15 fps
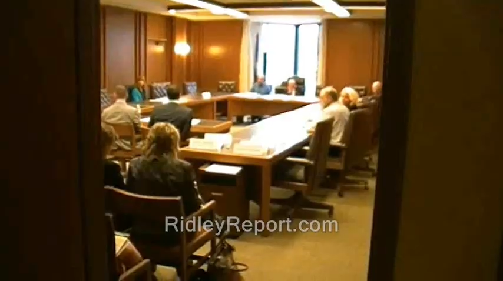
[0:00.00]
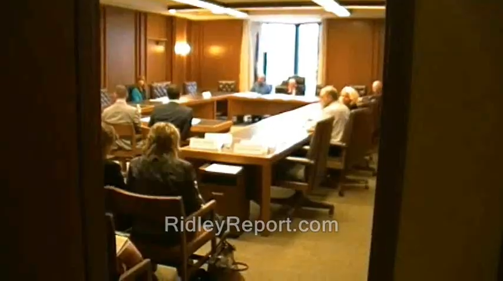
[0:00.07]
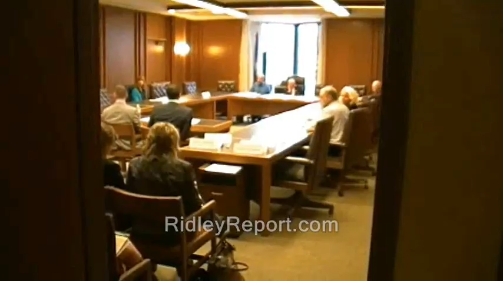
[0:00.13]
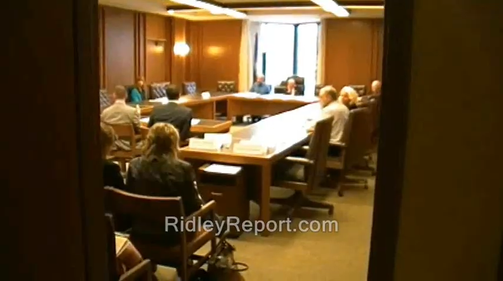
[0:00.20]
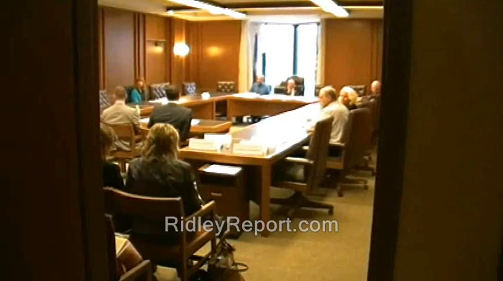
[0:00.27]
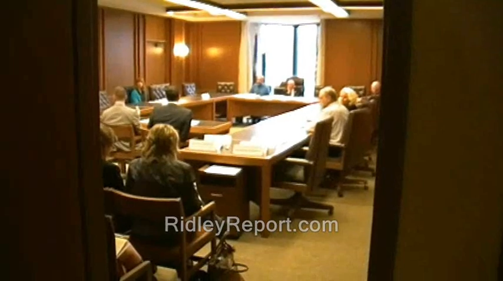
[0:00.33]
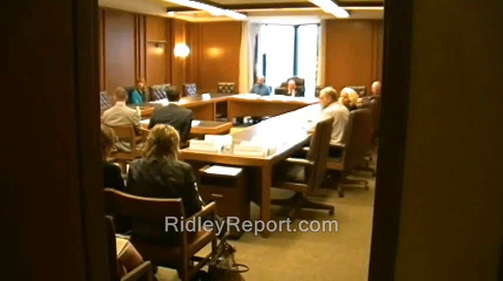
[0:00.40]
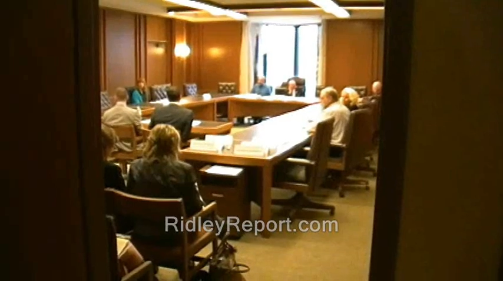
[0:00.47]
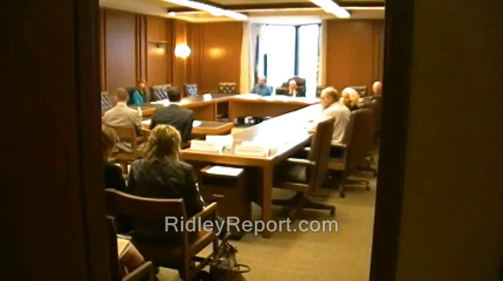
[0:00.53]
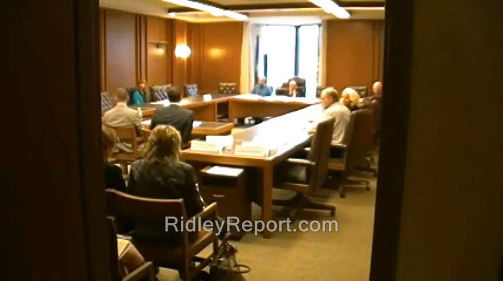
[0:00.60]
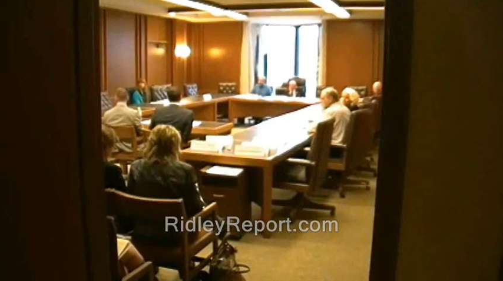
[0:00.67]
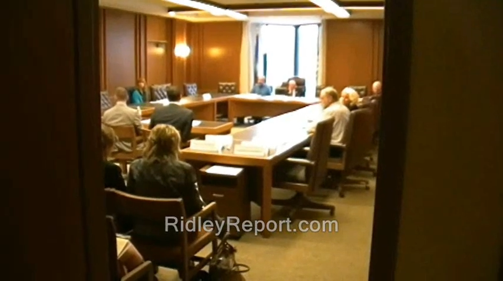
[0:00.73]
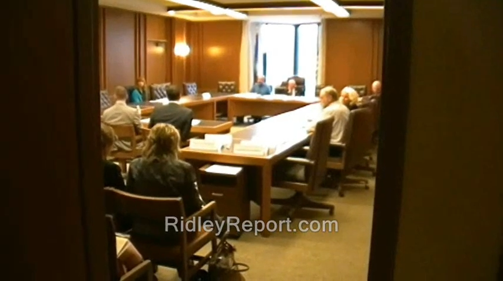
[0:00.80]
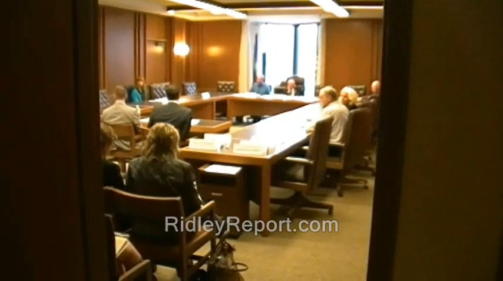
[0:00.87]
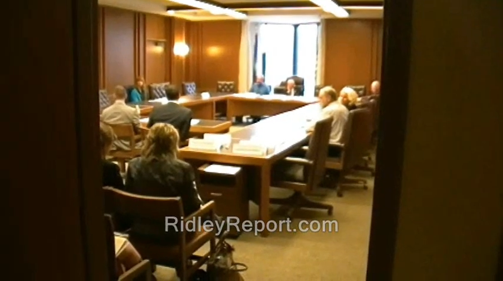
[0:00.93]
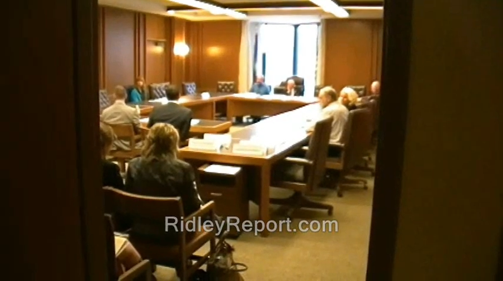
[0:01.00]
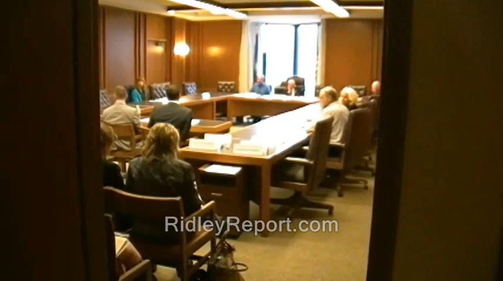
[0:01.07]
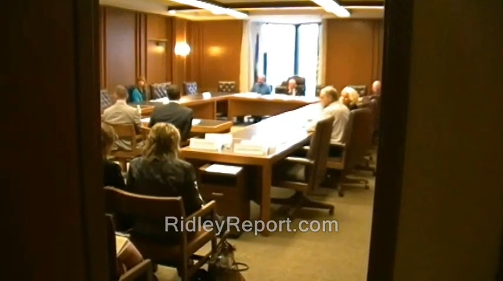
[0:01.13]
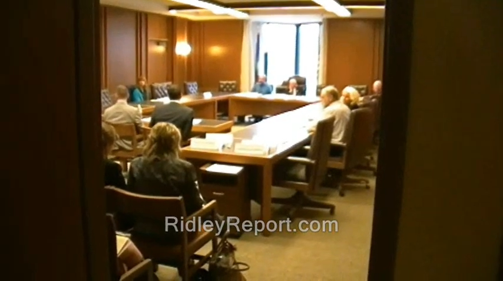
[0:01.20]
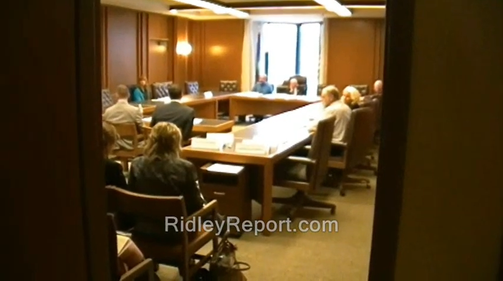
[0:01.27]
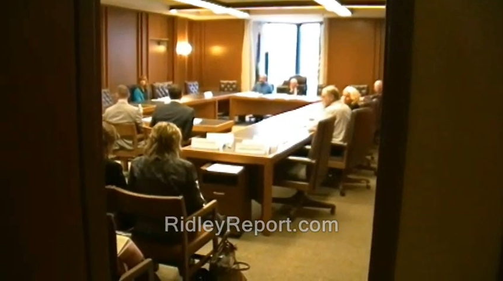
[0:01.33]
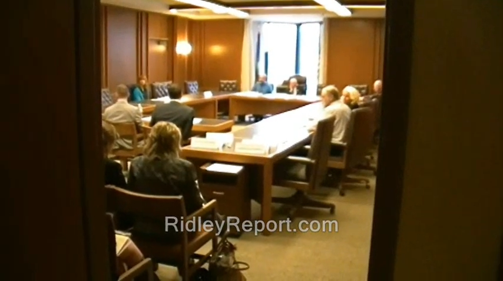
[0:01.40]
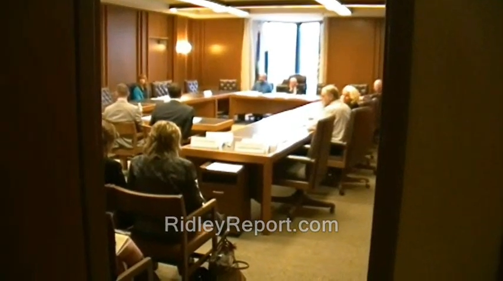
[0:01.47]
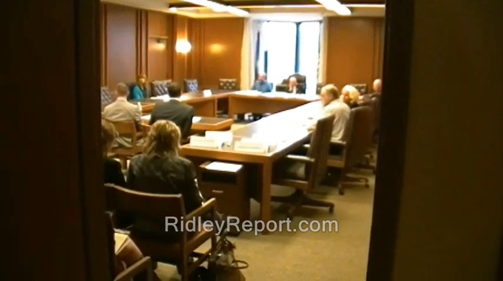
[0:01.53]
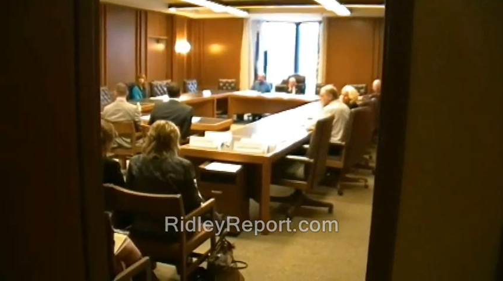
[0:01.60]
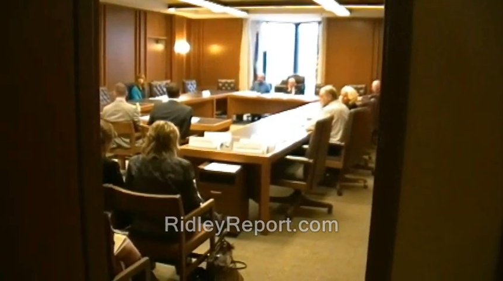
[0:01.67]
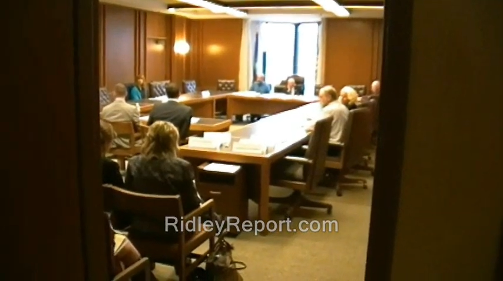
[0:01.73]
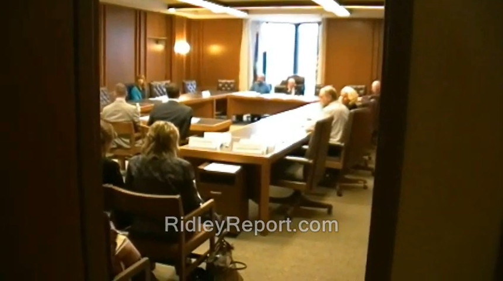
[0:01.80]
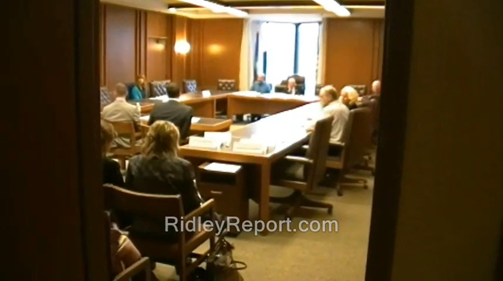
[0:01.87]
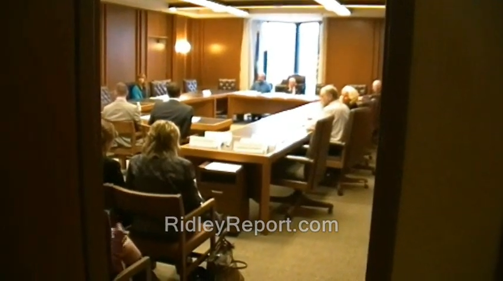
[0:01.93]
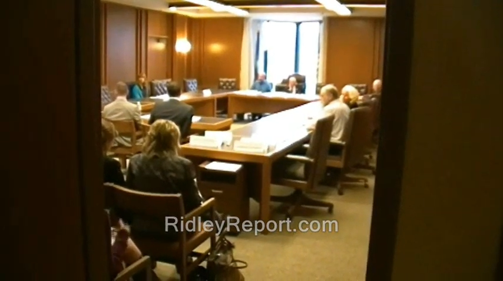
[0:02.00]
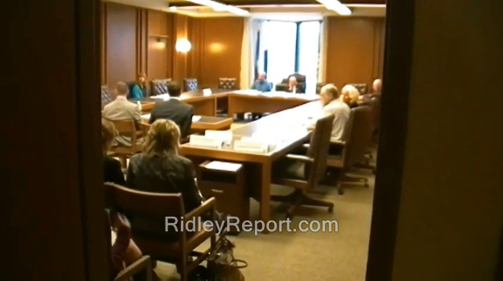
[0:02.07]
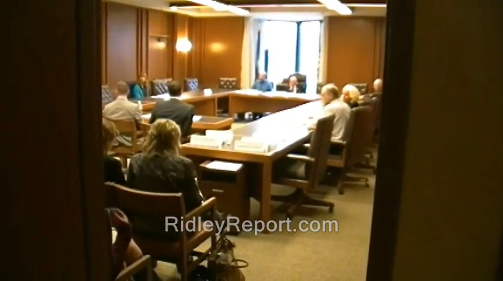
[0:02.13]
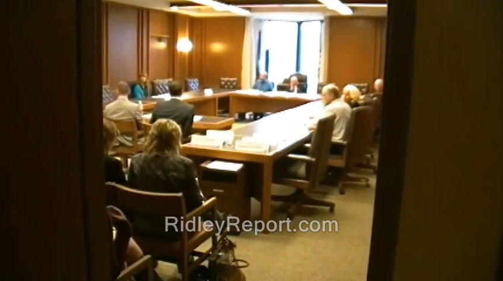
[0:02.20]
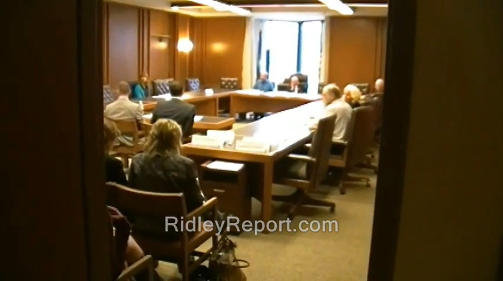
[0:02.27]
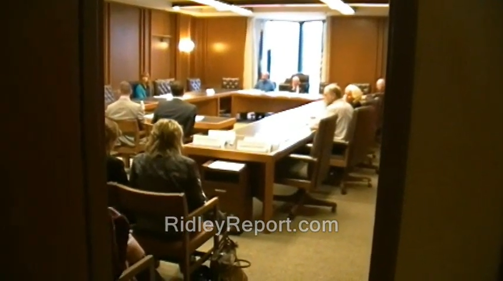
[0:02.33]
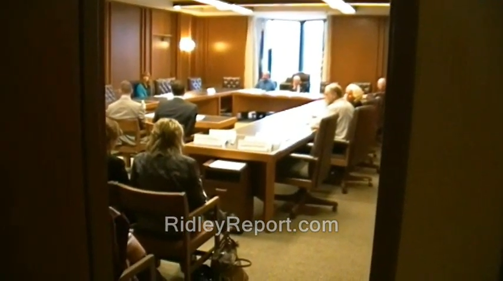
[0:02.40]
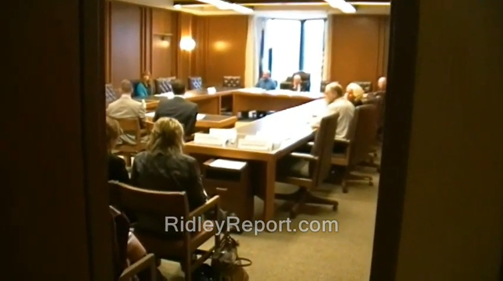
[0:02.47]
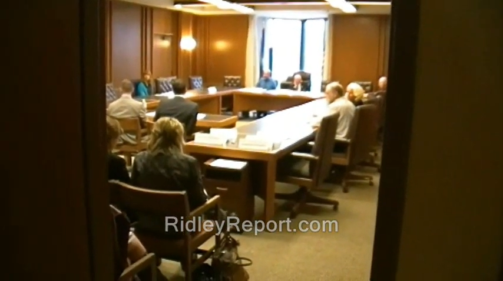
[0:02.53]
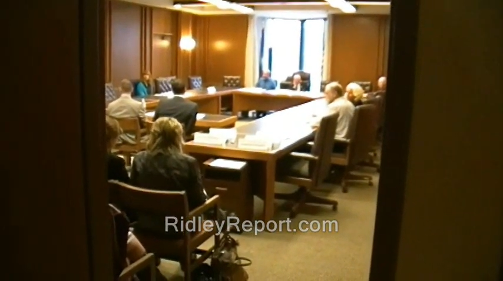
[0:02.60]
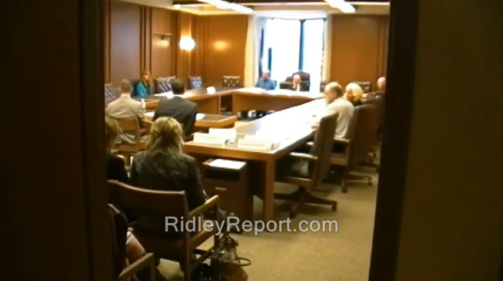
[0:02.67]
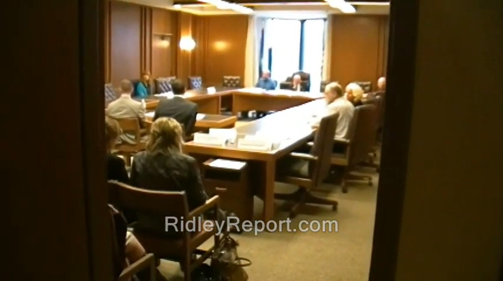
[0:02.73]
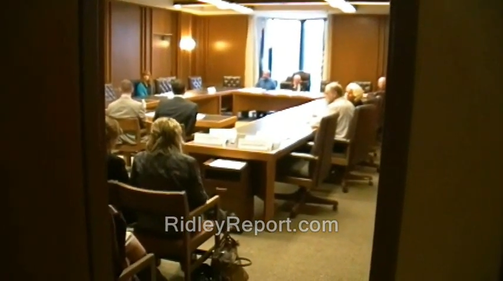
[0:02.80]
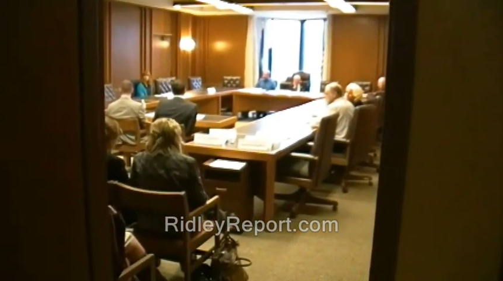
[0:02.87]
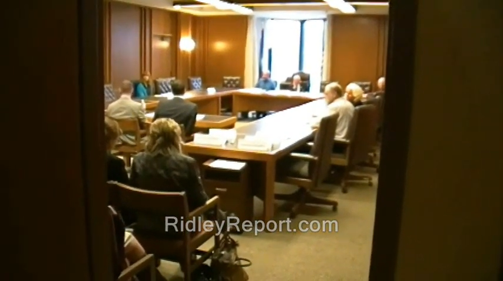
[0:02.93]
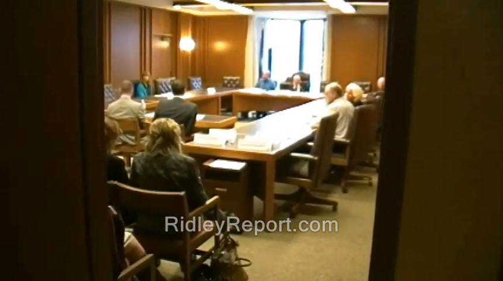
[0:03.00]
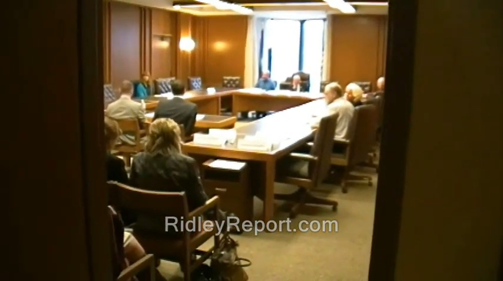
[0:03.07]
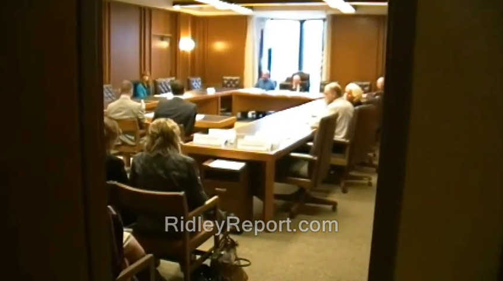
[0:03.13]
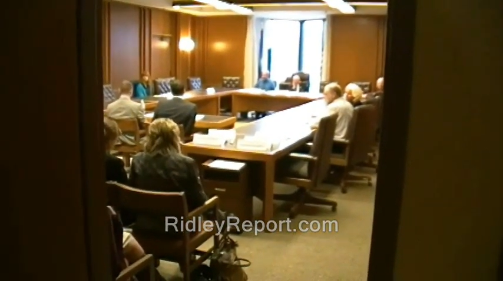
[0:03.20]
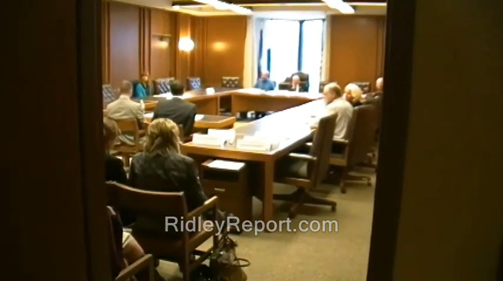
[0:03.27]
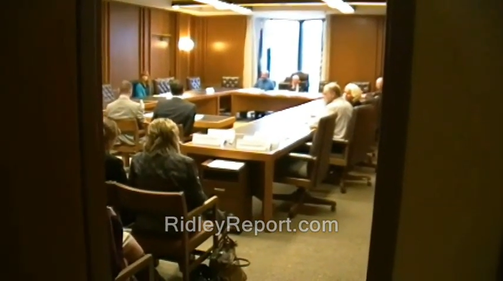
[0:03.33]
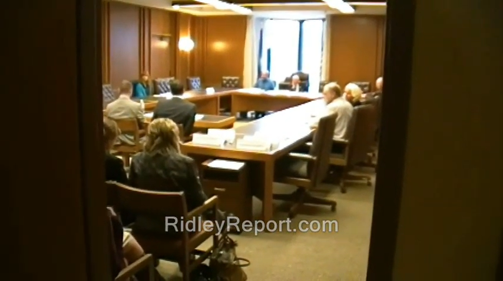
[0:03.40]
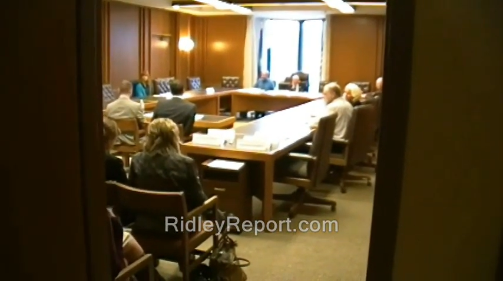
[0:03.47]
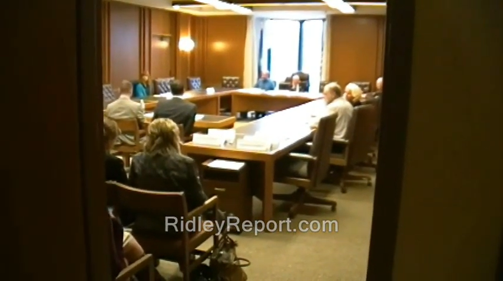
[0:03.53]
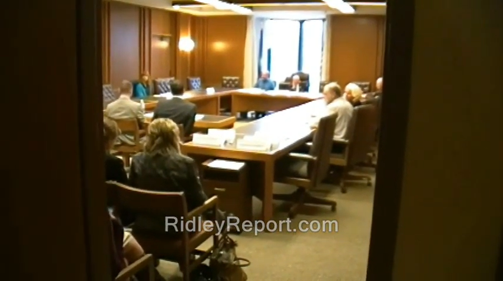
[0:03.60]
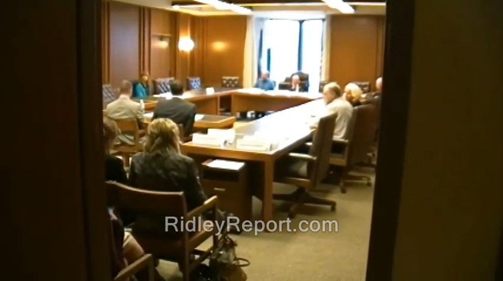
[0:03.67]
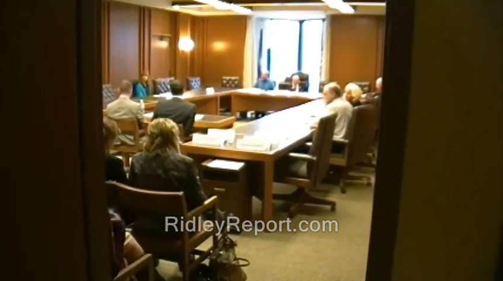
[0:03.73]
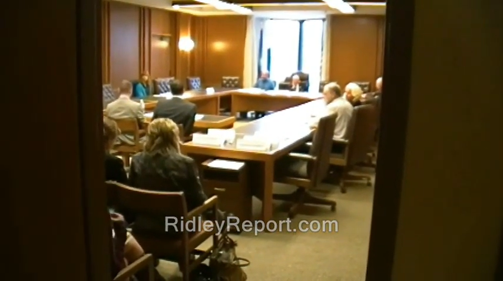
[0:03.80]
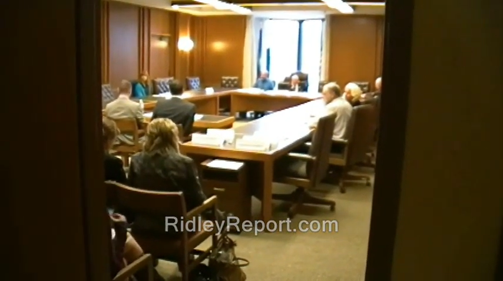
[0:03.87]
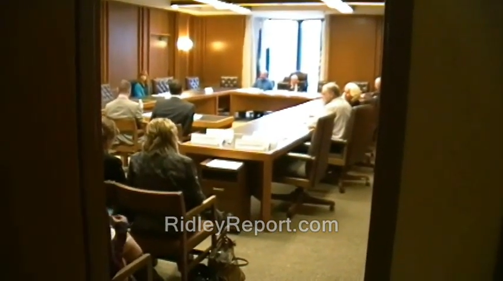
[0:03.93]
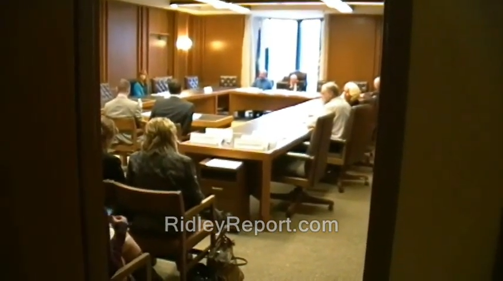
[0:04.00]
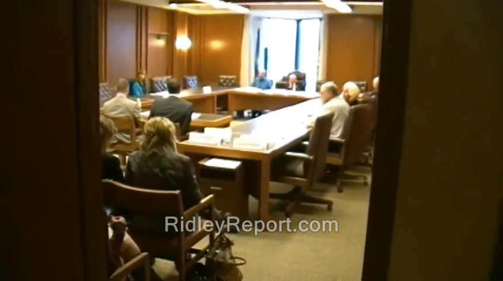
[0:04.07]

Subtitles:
Nobody's mouth can be seen.